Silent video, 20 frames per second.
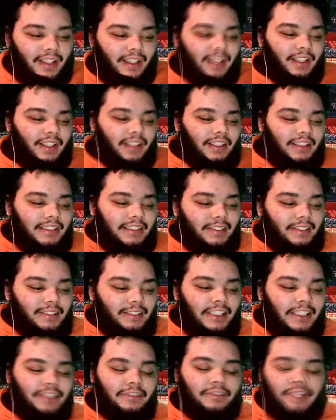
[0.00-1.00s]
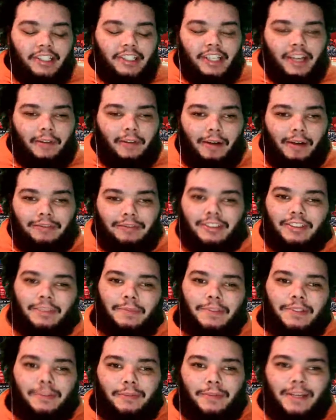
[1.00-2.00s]
So season recap. I'm just gonna
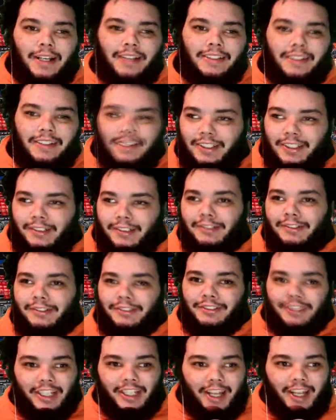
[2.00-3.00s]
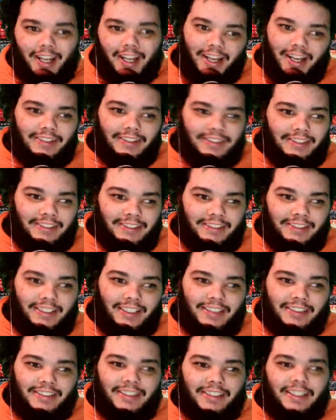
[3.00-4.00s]
talk about the lows and the highs of the
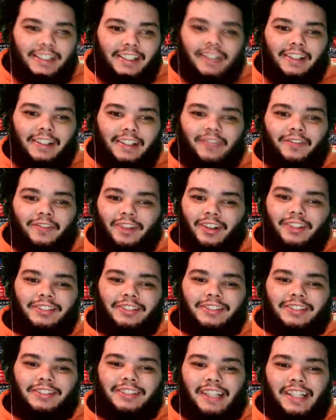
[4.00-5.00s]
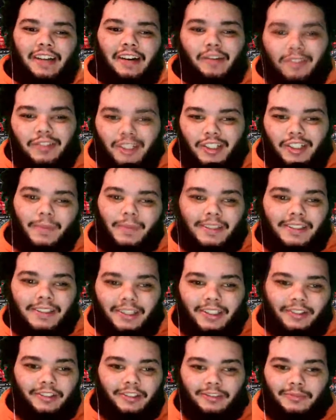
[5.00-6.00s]
season. First, I want to talk about the
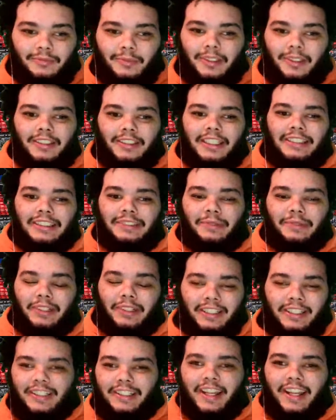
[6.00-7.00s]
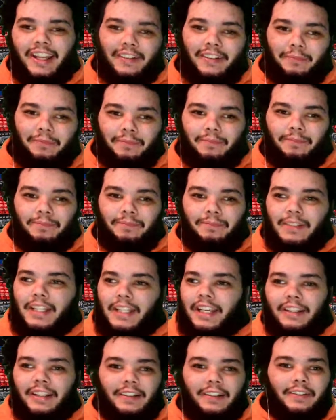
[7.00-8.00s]
lows because I just want to get the negative
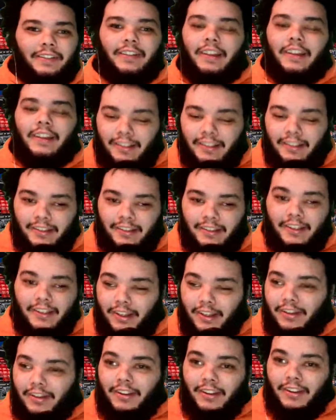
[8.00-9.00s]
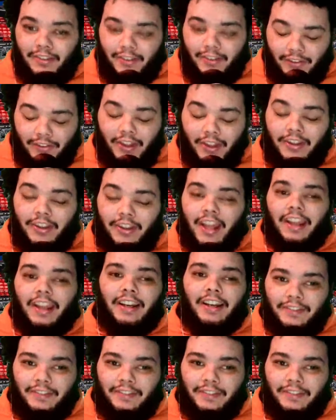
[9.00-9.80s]
ticket, the negative.